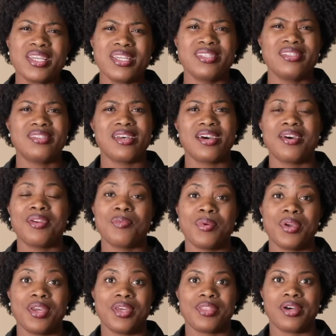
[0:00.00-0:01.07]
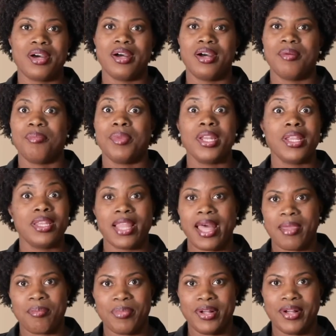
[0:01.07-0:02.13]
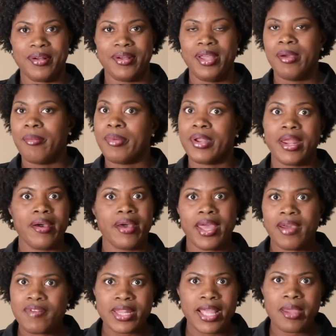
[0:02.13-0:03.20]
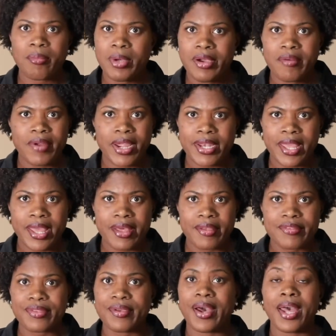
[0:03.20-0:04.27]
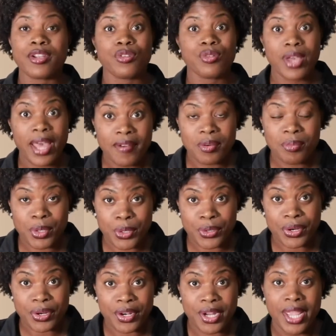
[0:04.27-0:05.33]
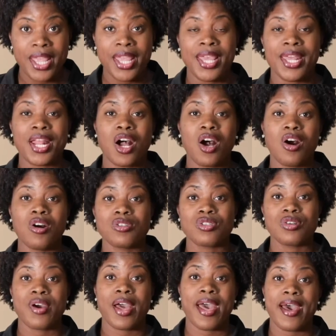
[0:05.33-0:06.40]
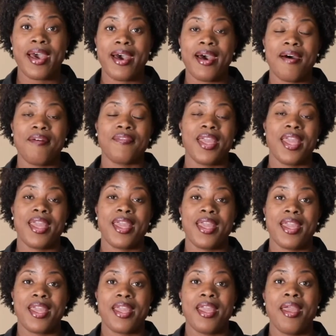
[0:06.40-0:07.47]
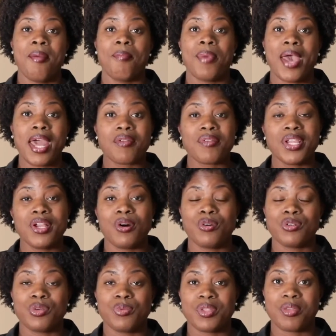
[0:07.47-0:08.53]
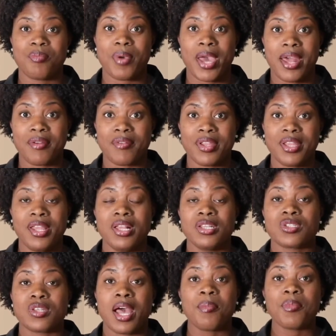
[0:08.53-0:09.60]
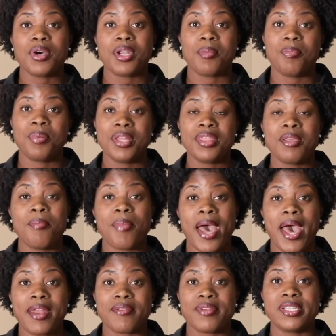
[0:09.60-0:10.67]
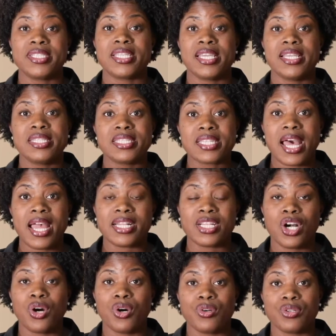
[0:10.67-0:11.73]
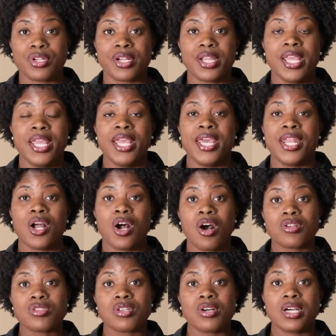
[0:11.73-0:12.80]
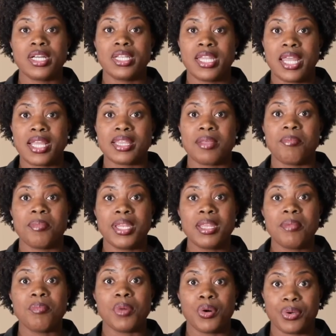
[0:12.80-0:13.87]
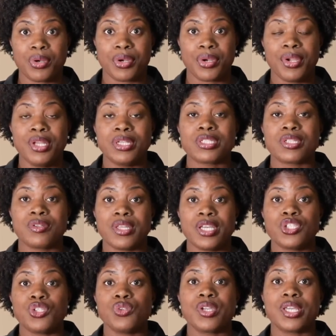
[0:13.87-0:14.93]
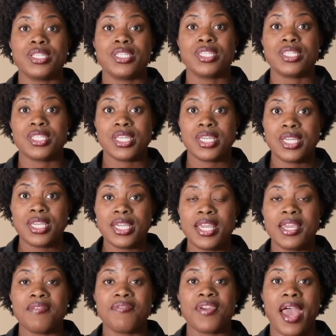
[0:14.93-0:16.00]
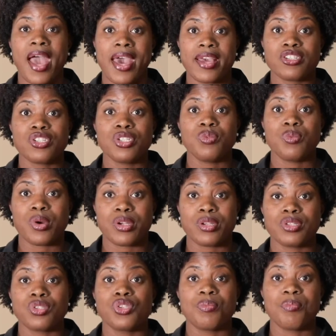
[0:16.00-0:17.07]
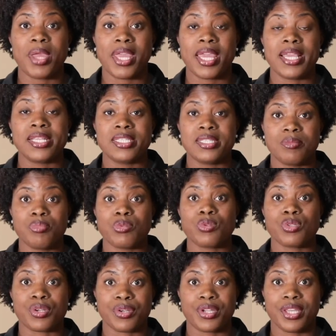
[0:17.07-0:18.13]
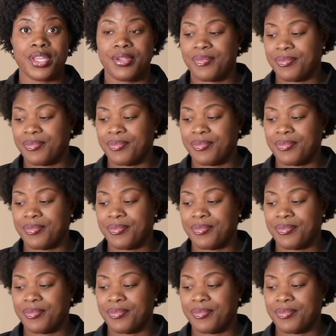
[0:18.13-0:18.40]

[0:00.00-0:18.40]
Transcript: it's done with a mini light bulb, but I don't have a light bulb right now. So I do have a motor and I also have a battery holder with a battery. So I'm gonna put the batteries inside the holder and also connect the mini motor so that you can see if it actually worked to make a simple circuit.